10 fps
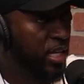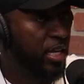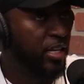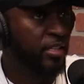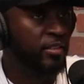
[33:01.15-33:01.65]

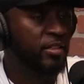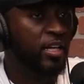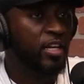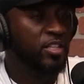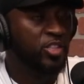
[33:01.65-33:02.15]
And
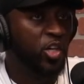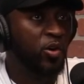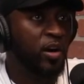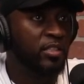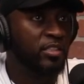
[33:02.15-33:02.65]
so
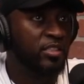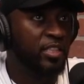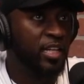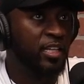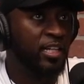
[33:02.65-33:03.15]
I just
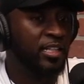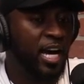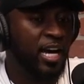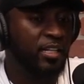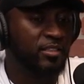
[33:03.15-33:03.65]
look at like
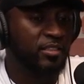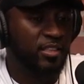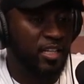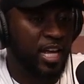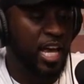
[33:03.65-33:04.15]
God
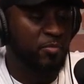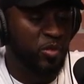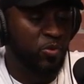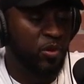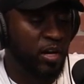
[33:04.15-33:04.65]
had me
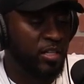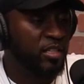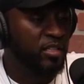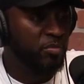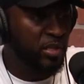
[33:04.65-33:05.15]
where I
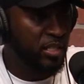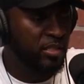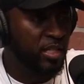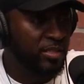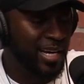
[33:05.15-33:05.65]
needed to be at
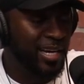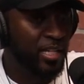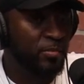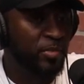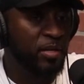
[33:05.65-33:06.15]
that
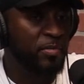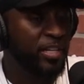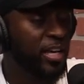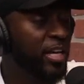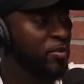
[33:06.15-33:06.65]
time. It may
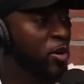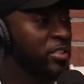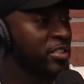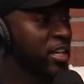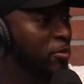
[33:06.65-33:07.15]
not have
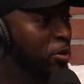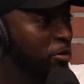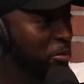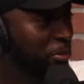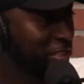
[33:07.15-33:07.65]
always sat
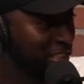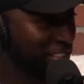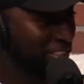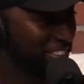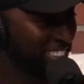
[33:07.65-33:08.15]
well with
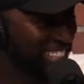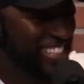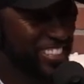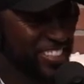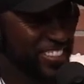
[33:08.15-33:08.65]
Michelle,
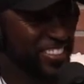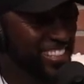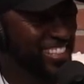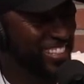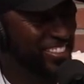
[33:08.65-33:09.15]
which
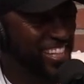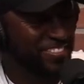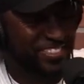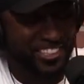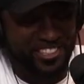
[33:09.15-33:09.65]
I know
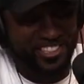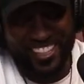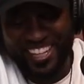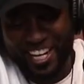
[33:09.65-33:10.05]
that for sure,